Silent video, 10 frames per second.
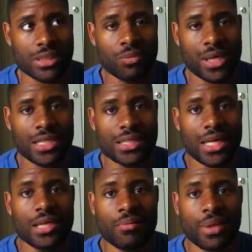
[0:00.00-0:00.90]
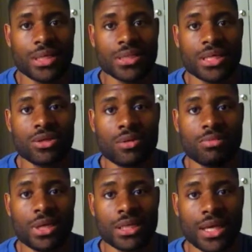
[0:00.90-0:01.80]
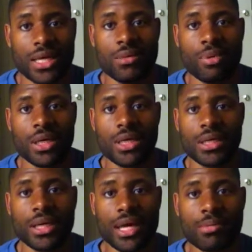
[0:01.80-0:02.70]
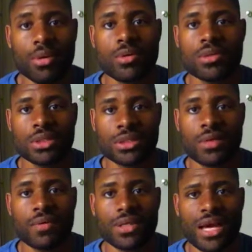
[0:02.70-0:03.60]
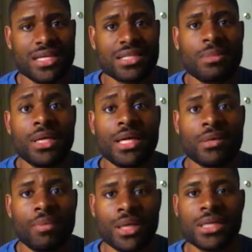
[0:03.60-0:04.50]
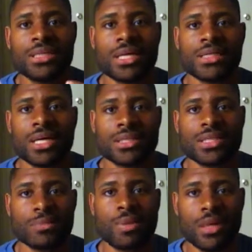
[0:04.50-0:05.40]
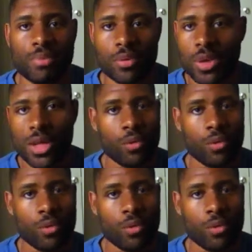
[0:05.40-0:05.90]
And when I say independence, I don't mean like independent labels or stuff like that. I just mean independence as us as people.